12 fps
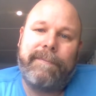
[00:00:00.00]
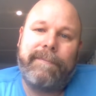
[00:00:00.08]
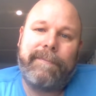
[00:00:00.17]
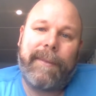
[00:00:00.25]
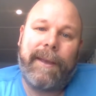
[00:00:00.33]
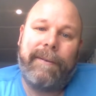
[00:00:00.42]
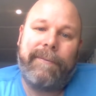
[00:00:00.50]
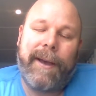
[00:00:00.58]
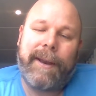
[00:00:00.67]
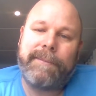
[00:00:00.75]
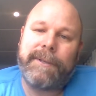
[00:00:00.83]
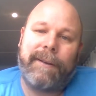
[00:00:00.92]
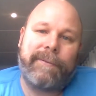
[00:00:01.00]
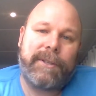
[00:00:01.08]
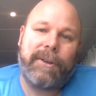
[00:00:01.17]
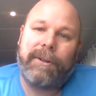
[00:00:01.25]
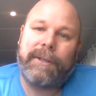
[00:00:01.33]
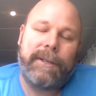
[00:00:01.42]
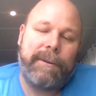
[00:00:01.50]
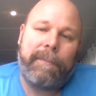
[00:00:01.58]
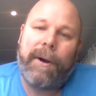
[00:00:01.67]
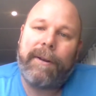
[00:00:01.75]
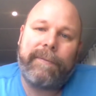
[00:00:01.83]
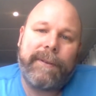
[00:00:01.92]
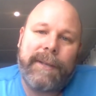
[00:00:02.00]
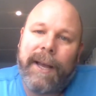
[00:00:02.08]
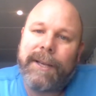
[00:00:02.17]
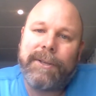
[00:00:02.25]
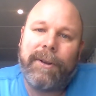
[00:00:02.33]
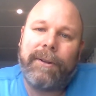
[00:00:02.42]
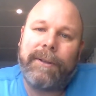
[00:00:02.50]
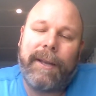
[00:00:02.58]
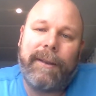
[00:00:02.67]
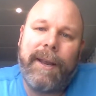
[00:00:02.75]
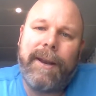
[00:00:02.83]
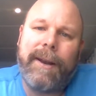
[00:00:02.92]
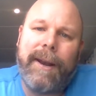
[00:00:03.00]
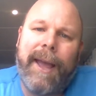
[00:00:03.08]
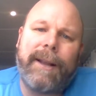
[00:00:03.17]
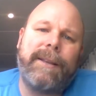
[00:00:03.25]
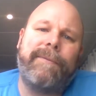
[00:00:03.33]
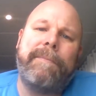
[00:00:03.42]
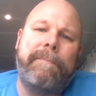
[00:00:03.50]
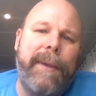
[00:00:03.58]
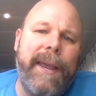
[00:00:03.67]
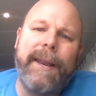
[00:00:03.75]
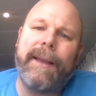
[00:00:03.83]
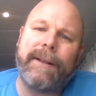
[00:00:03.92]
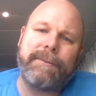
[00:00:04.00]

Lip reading: he found himself sold into Potiphar's household, and then in an act of obedience, when